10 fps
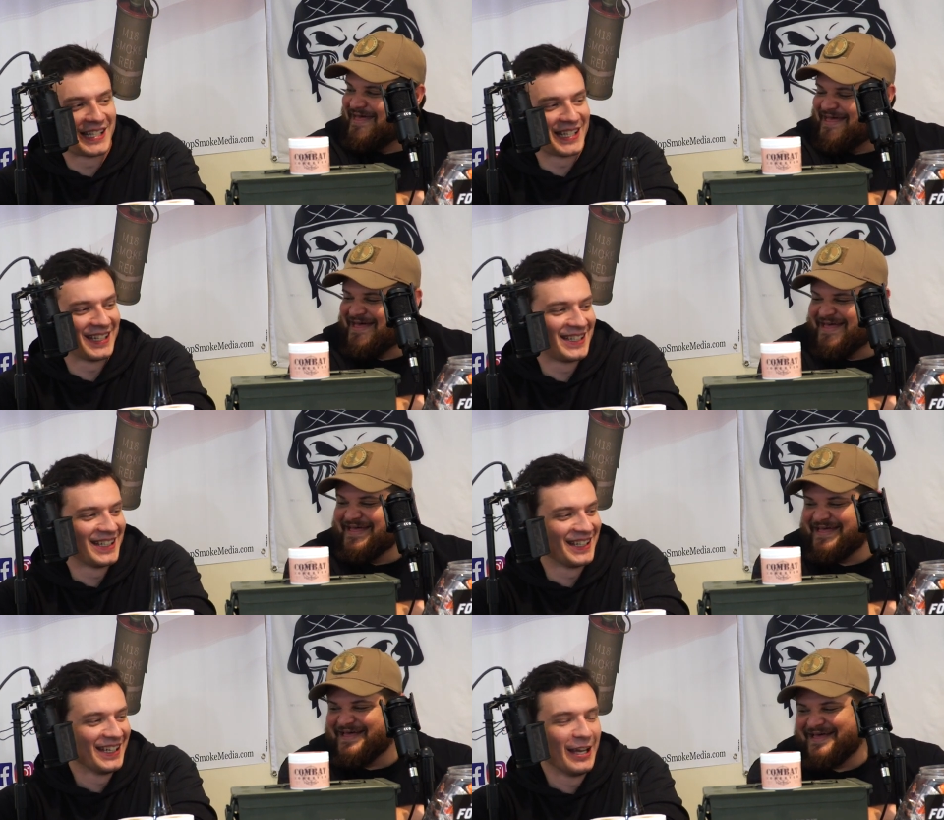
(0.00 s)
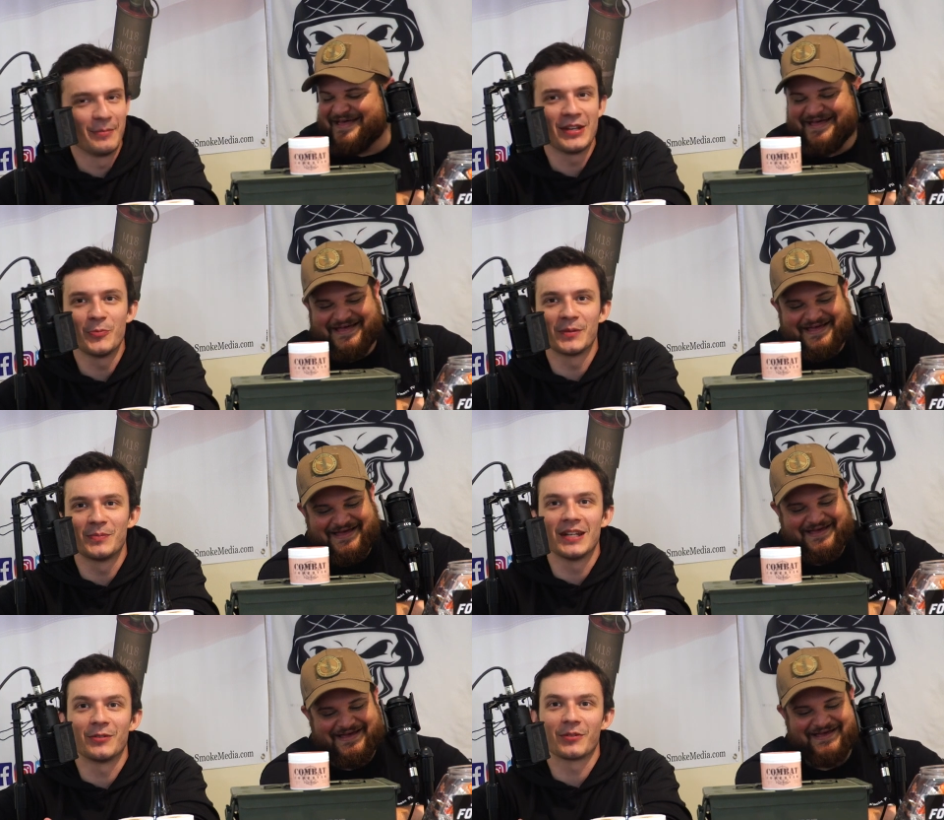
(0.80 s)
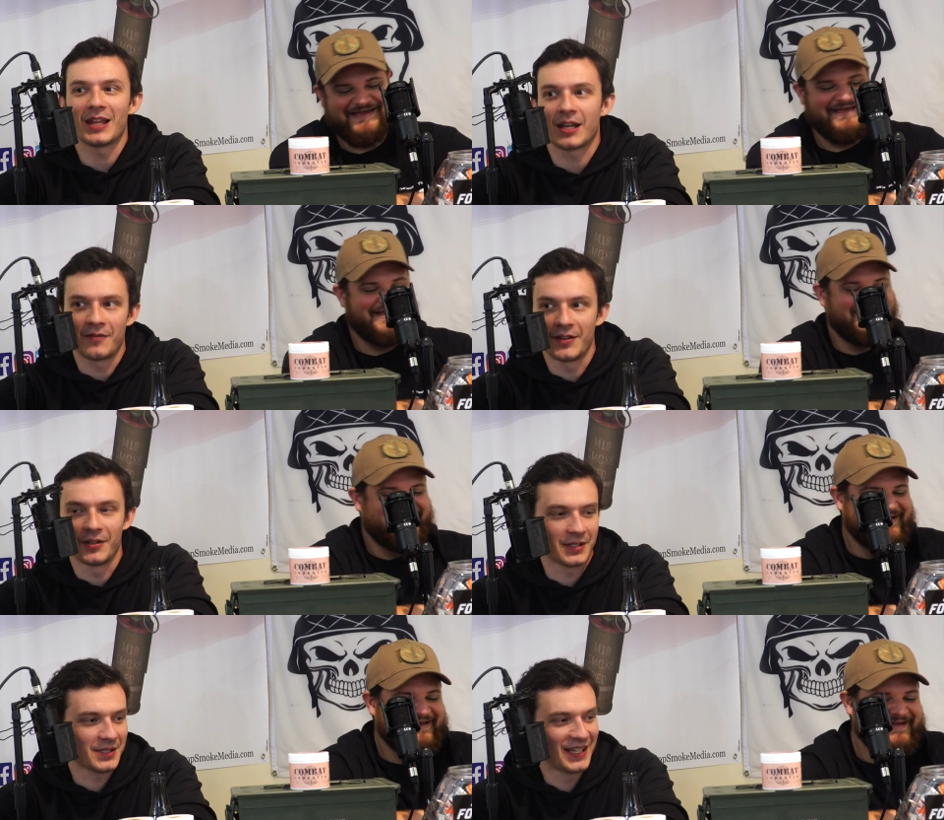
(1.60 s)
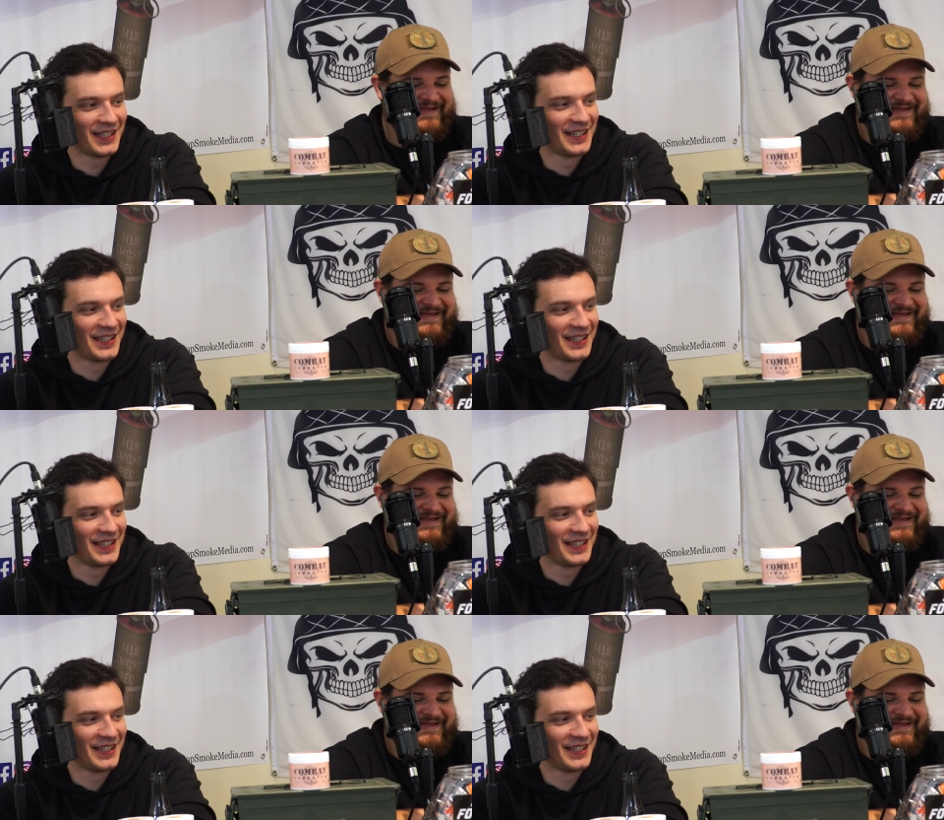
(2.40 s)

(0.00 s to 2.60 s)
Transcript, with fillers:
Speaker 1: I'm a human being with lack of feelings.